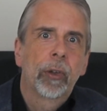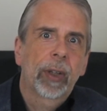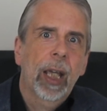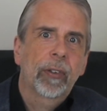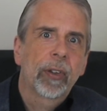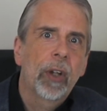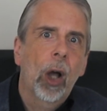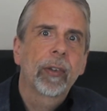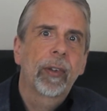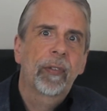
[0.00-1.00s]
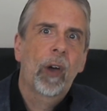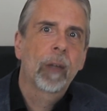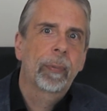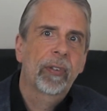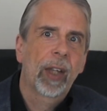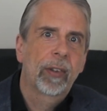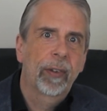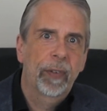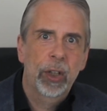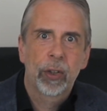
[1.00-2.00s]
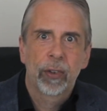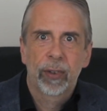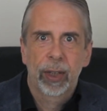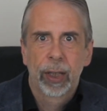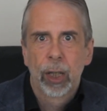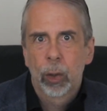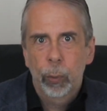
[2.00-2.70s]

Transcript: to get to 95% efficiency,